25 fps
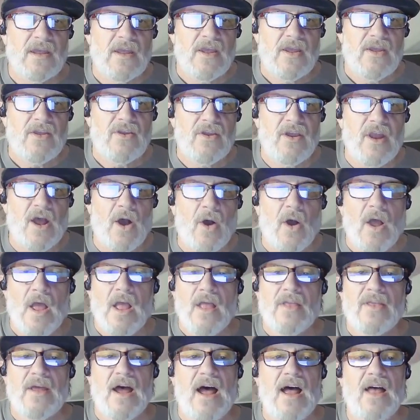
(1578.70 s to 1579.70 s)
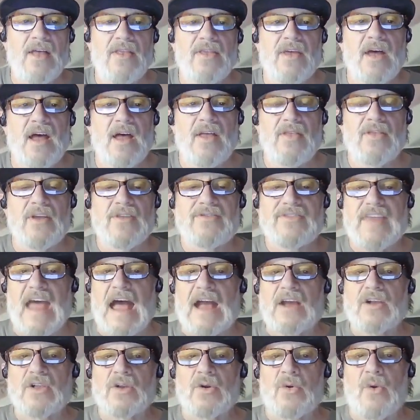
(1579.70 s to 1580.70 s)
You know, the, the the
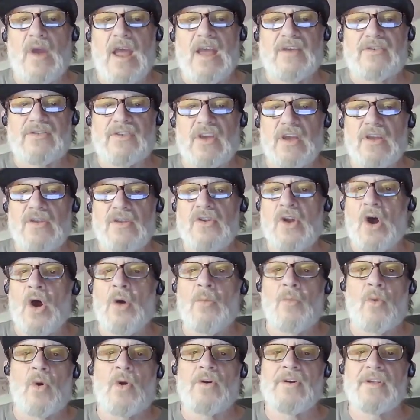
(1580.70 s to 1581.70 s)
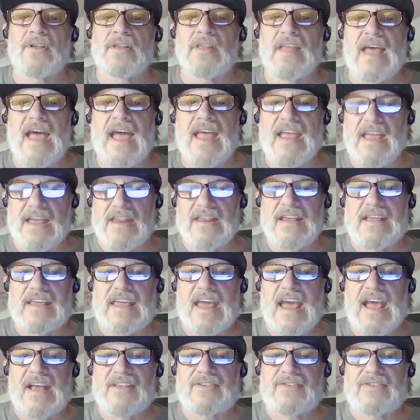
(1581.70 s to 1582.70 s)
declaration, no more delay,
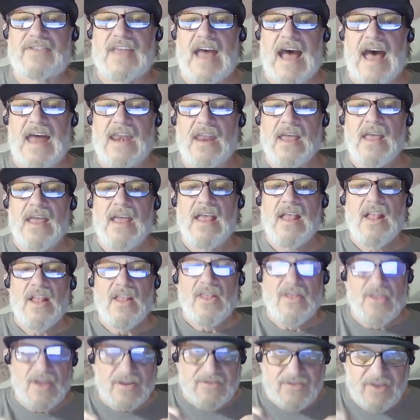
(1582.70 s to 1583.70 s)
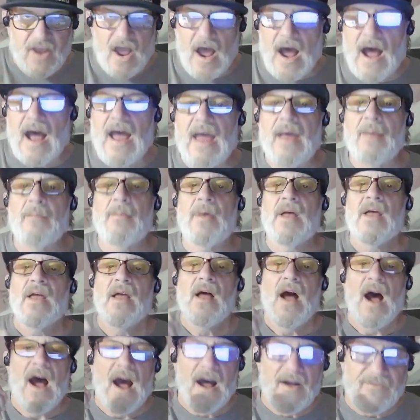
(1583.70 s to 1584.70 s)
indicates that the time
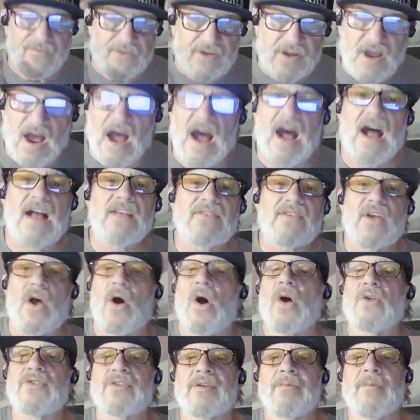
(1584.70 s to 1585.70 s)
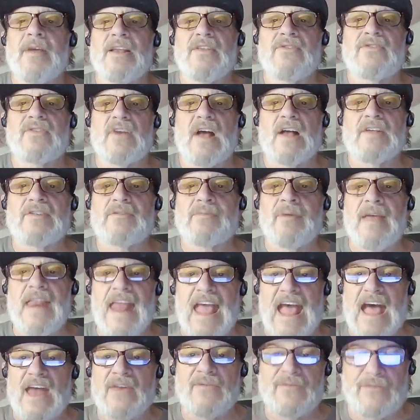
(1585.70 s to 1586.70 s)
of God's ultimate judgment
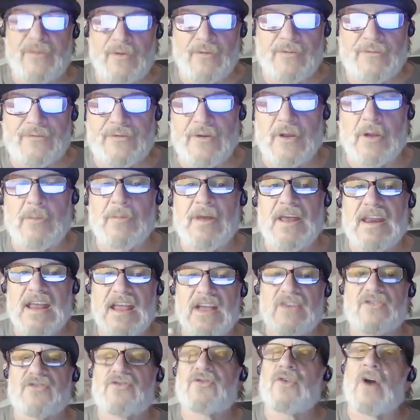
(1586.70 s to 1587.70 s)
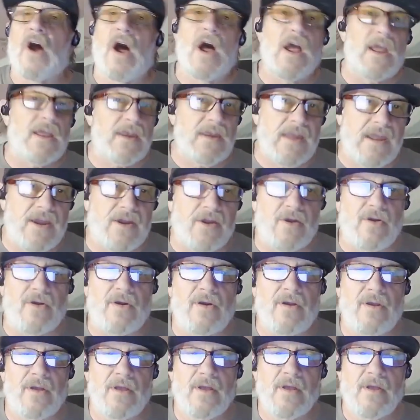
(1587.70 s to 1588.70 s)
and fulfillment is drawing
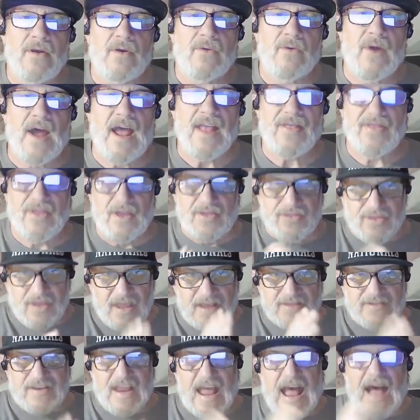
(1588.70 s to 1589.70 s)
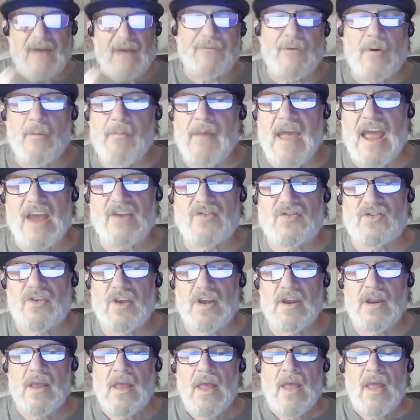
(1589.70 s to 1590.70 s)
near right? That it's
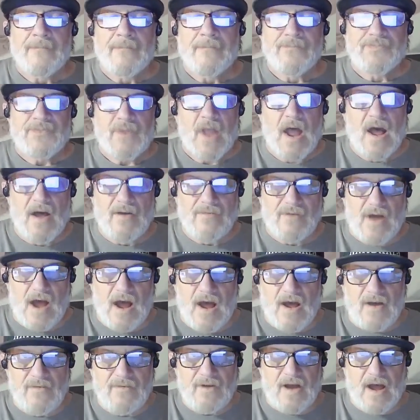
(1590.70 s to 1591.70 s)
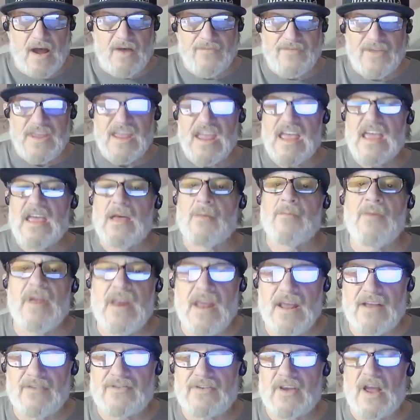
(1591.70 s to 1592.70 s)
affirmation of, of, of the
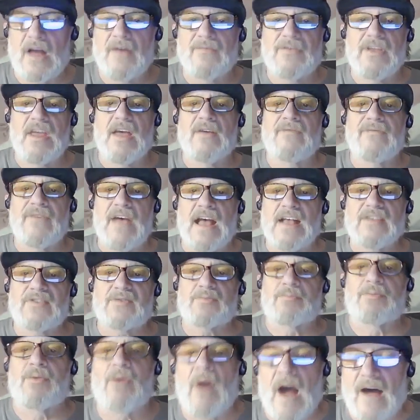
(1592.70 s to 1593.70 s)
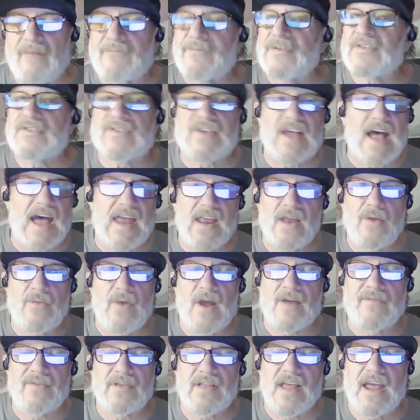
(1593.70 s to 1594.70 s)
imminence of the events prophesied in
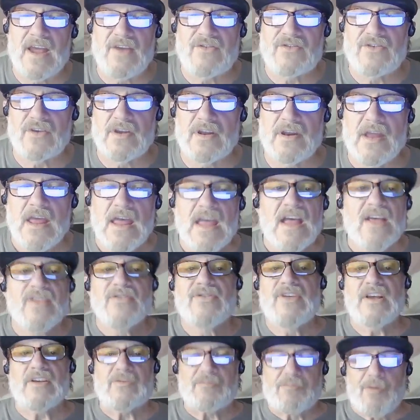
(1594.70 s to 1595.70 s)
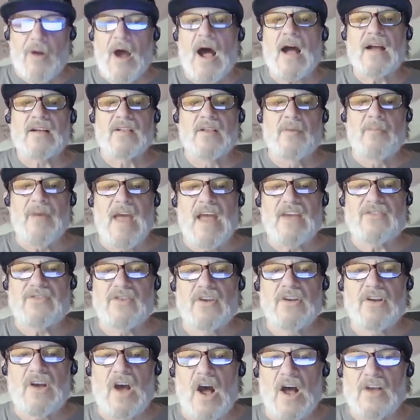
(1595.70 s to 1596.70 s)
Revelation. This
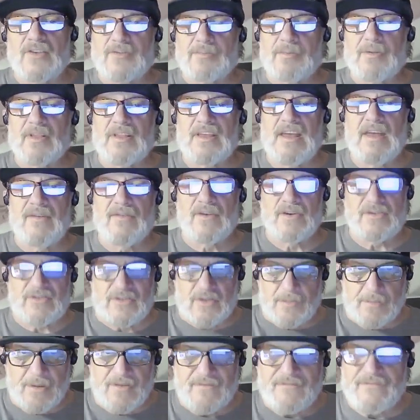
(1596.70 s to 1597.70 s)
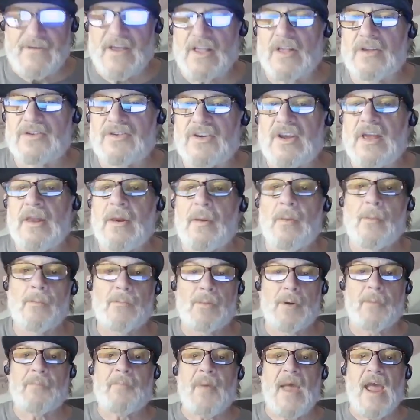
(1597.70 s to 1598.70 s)
proclamation calls believers to be vigilant,
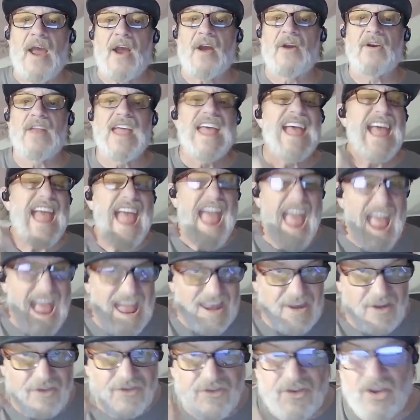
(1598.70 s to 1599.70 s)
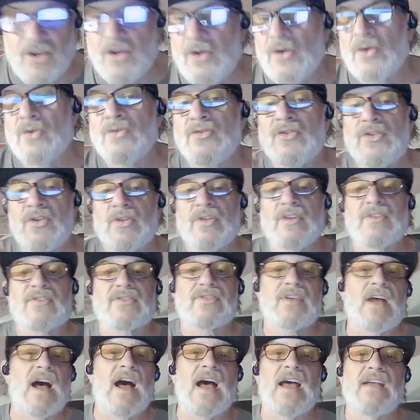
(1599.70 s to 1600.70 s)
prepared, and attuned to the
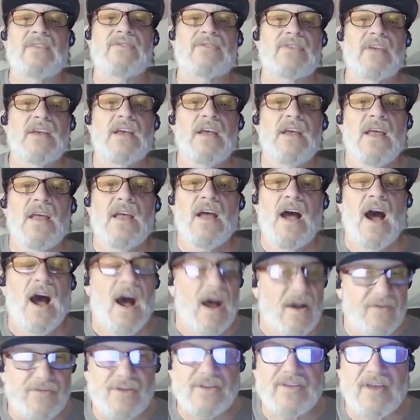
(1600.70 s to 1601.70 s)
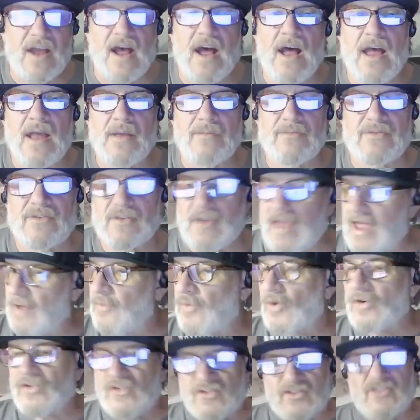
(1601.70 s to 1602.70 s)
signs of the times. And
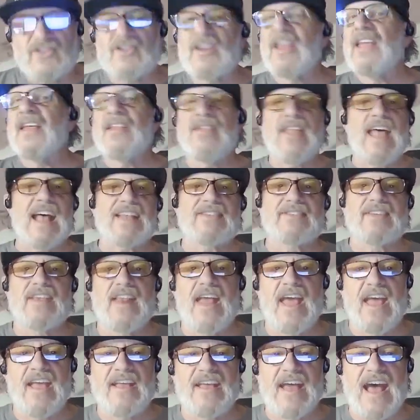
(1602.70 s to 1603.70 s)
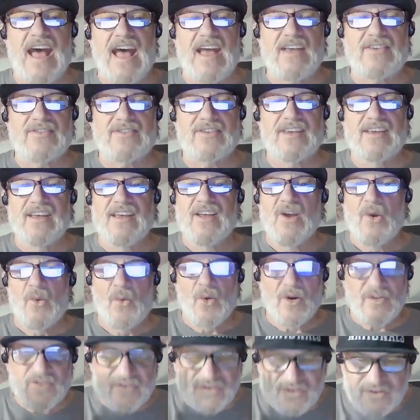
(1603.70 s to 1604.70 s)
we're seeing that today, guys.
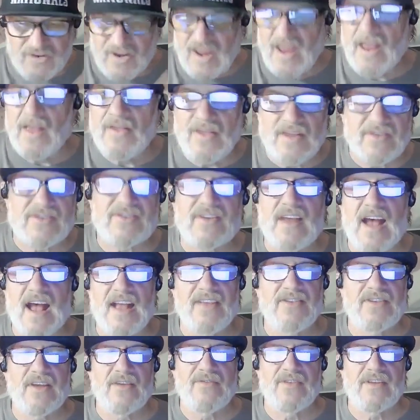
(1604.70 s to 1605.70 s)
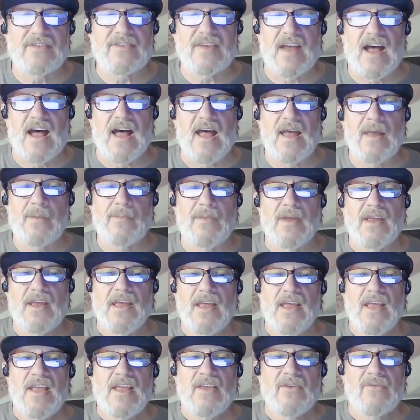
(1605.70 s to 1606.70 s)
We're seeing the signs of the time,
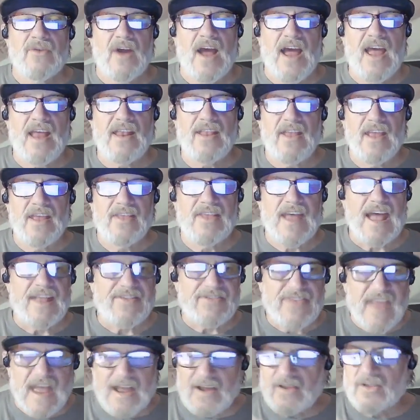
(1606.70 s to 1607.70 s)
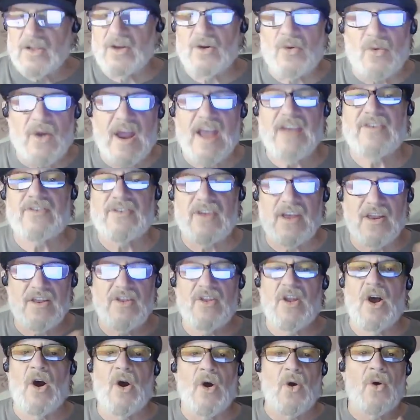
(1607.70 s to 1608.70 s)
right? That
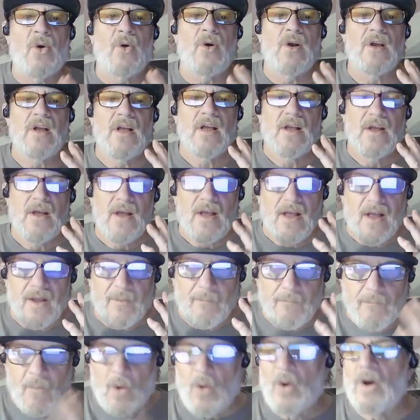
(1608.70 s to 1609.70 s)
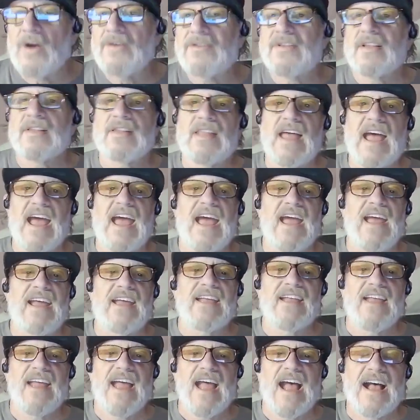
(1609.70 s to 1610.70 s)
declaration, no more
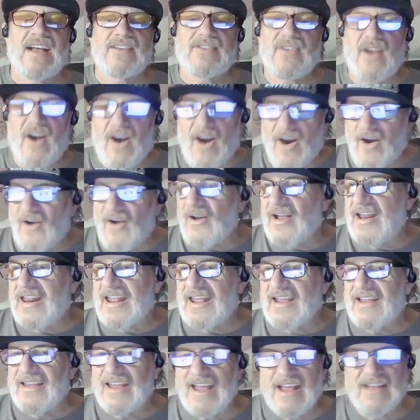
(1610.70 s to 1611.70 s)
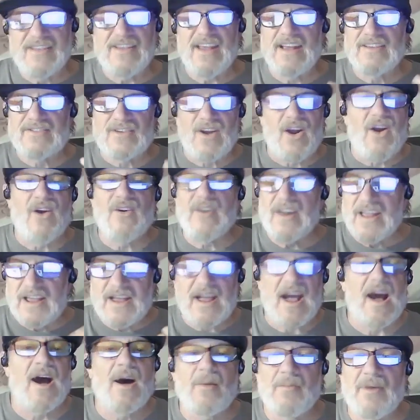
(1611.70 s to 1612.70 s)
delay, has already, it, it's already
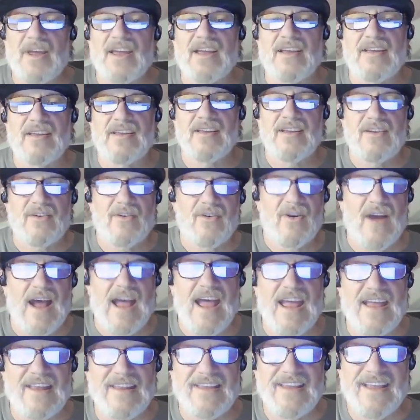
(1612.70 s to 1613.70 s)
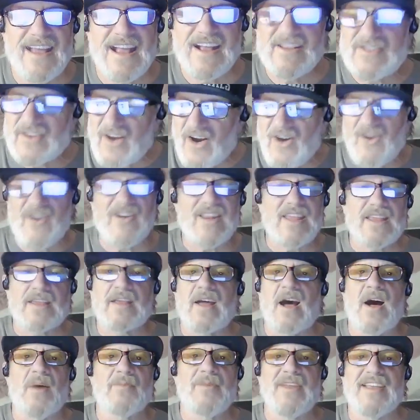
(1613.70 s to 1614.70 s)
coming, right? It's already
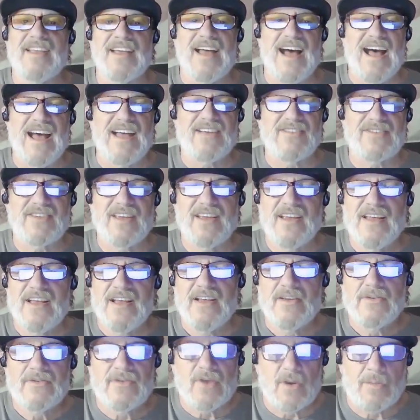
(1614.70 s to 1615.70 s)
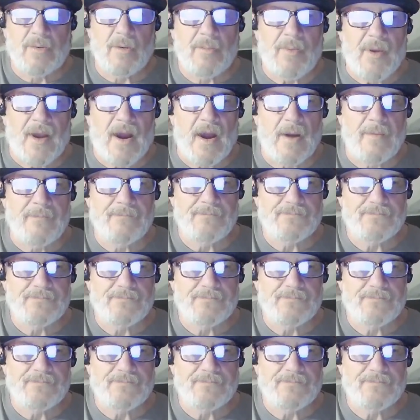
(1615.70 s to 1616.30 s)
coming, guys. So prepare.